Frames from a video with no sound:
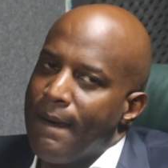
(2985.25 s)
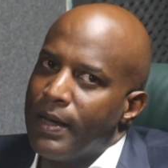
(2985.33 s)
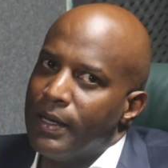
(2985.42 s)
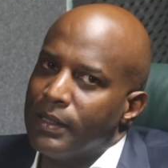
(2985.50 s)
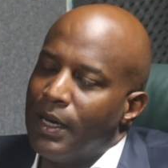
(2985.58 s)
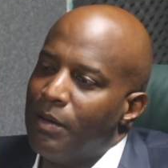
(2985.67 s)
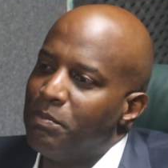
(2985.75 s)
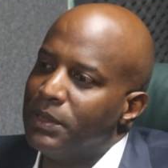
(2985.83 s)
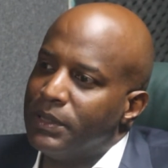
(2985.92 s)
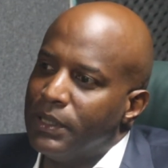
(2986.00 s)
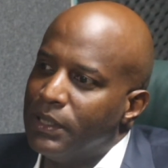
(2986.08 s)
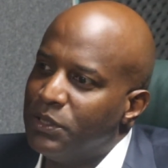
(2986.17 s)
can
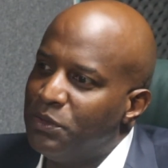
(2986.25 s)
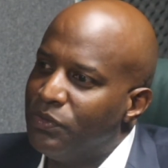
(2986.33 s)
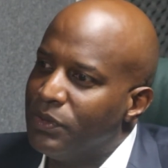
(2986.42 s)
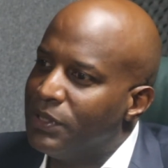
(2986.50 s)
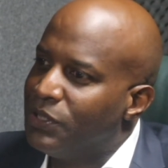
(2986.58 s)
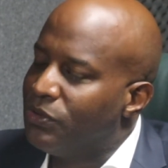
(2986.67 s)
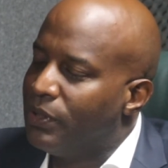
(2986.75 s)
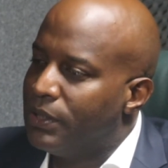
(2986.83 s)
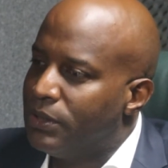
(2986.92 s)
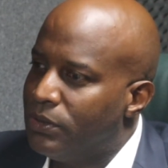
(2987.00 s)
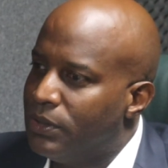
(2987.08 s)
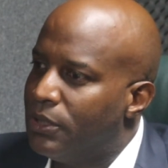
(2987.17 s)
compensate you for the stress you